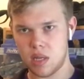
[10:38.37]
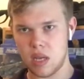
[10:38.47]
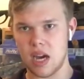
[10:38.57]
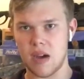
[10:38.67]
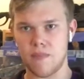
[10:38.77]

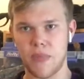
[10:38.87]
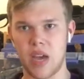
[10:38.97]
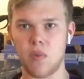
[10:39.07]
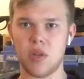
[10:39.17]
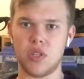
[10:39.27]

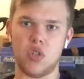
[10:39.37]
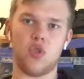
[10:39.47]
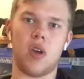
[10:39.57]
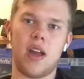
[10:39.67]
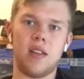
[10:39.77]
I want to
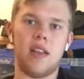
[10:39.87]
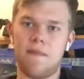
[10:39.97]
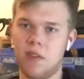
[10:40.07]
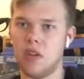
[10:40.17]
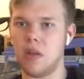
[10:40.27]
try to like
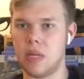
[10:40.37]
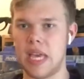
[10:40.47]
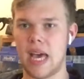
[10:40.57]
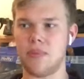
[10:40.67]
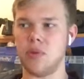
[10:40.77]
fill in on the gaps